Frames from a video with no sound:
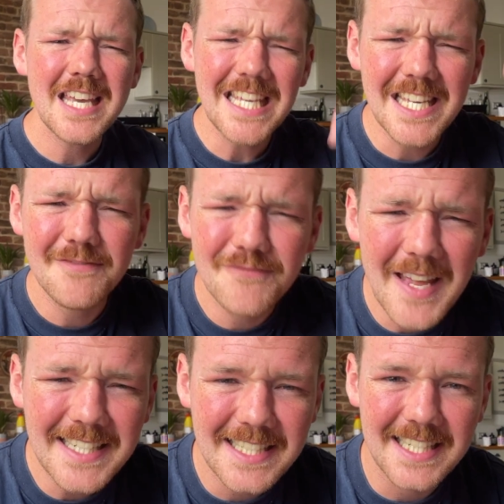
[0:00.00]
he
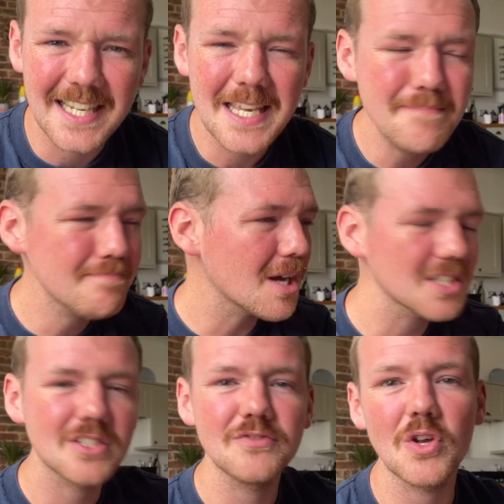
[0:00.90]
invented it. He
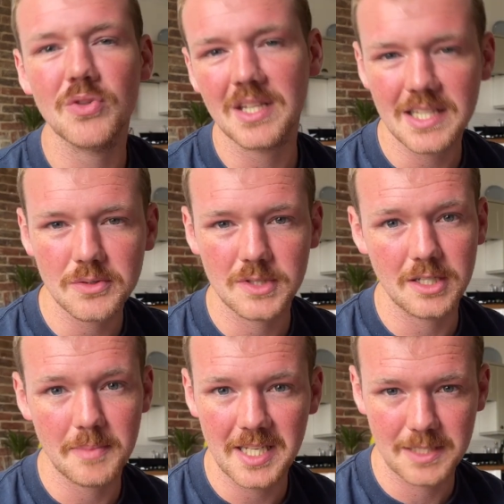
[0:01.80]
must have known that this was going to
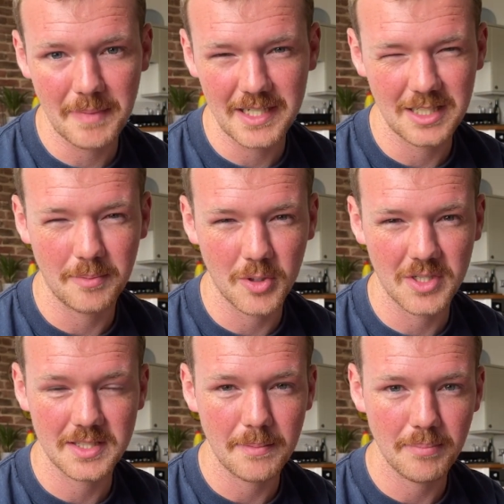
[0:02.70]
be expanded upon at
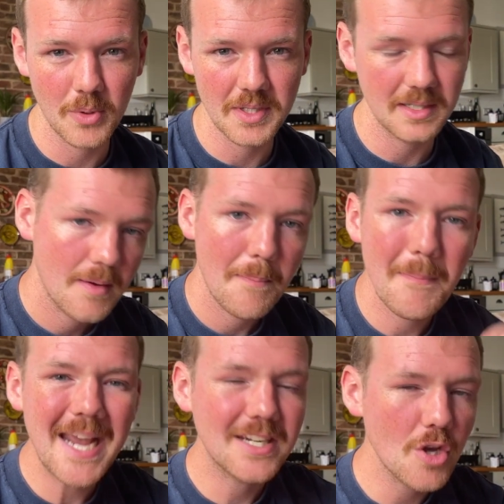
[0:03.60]
some point.
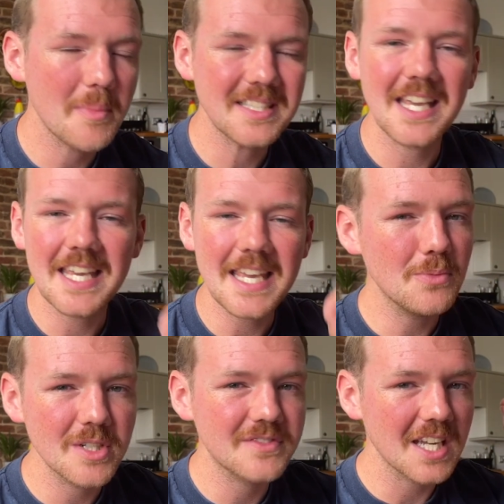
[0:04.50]
Make no mistake, he
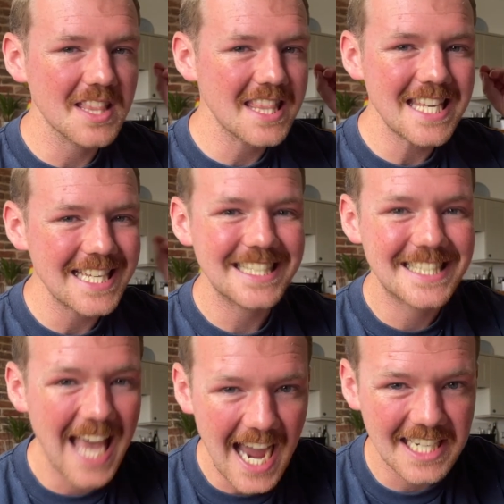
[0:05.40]
would have done the
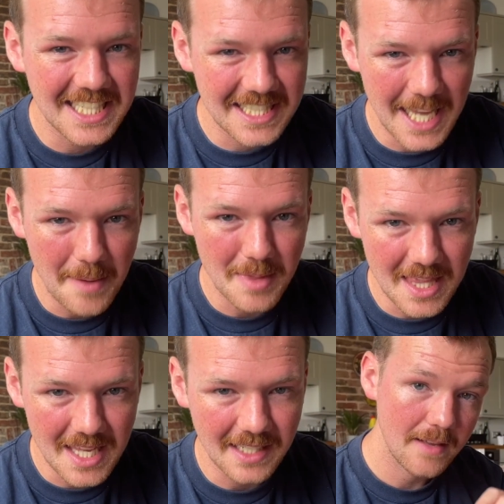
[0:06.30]
exact same
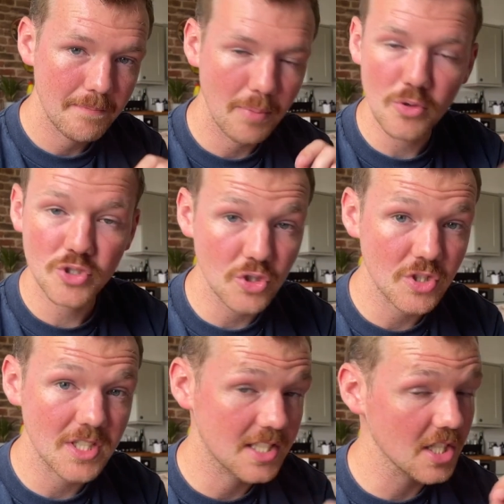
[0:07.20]
thing. Boris
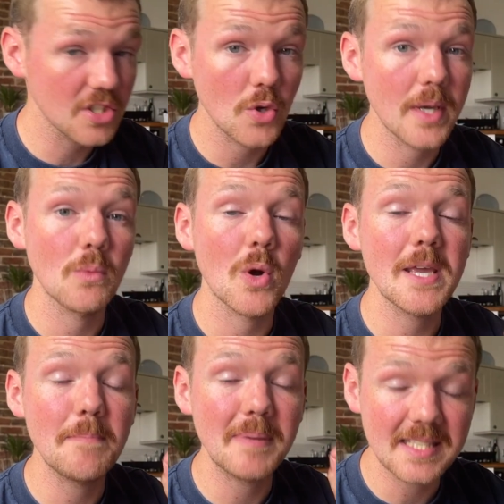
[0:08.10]
Johnson is just doing what he
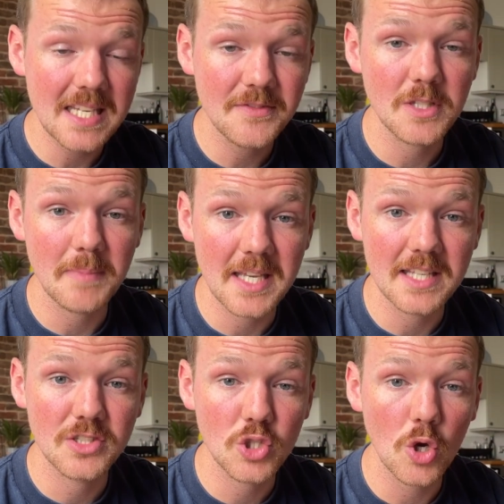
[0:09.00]
perceives to be
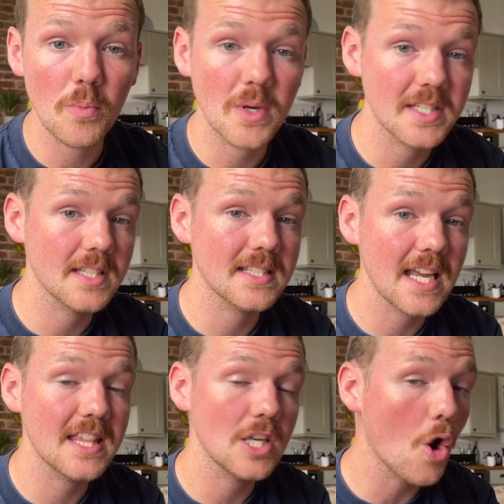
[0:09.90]
his job, which is
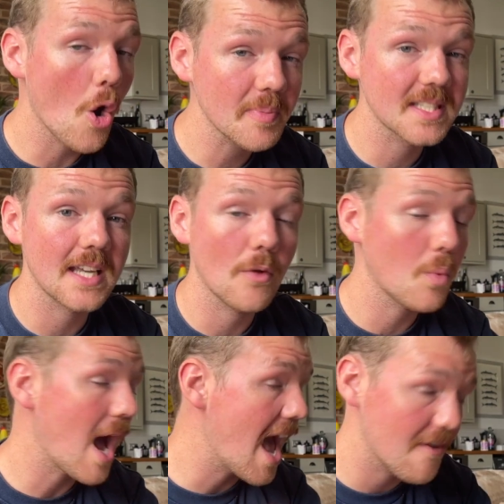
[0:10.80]
saying the opposite of
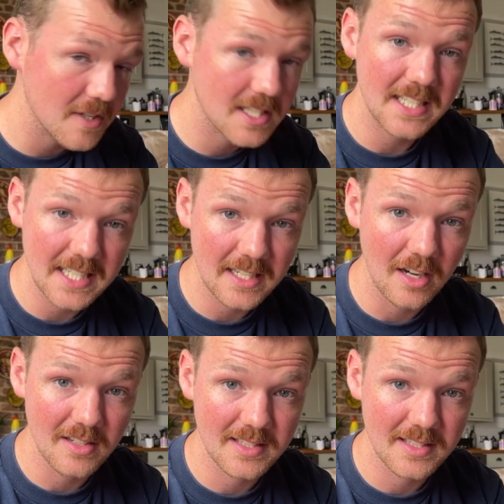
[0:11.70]
whatever Sadiq Khan